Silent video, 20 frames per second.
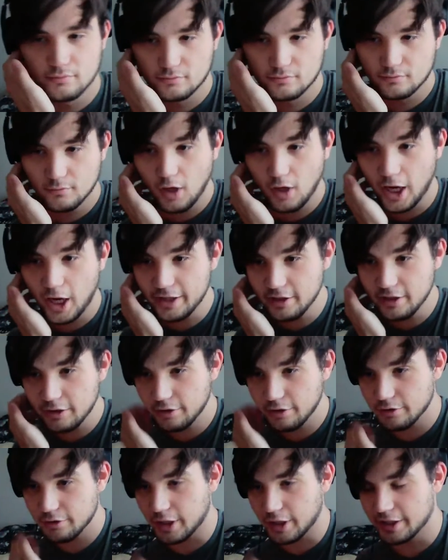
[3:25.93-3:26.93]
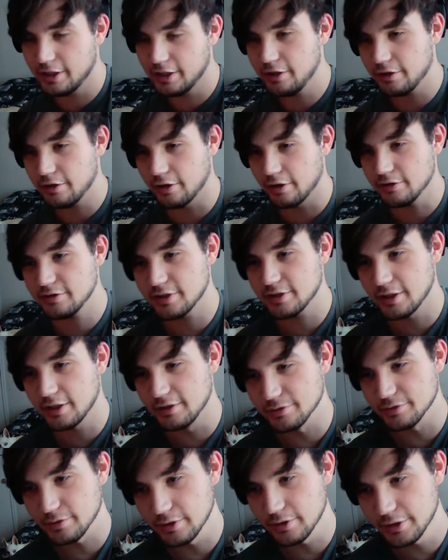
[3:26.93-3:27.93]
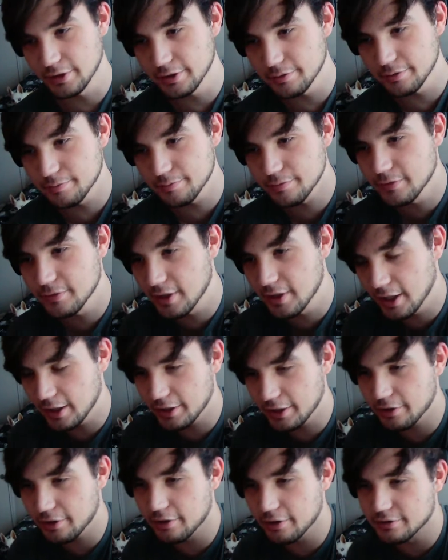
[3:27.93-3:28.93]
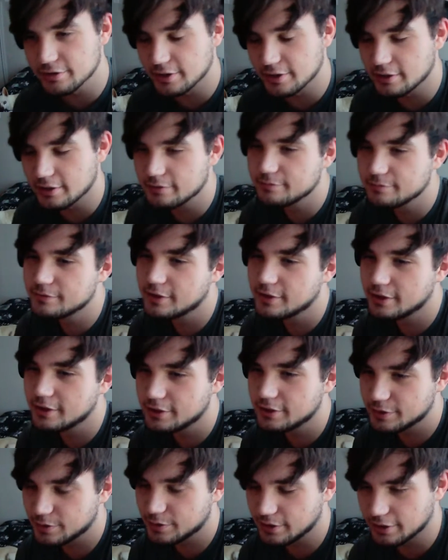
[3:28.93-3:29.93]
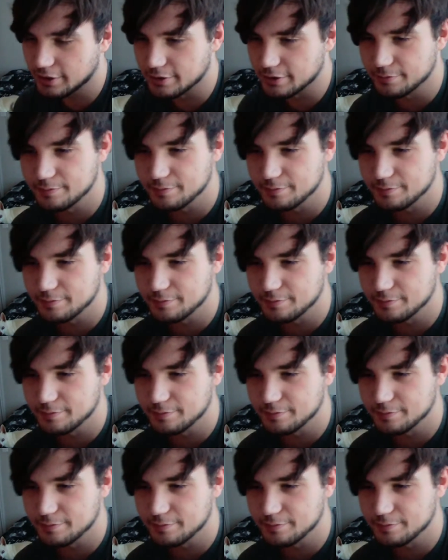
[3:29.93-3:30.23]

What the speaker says: No, I think your art style is really good. I like your art style. It's really good.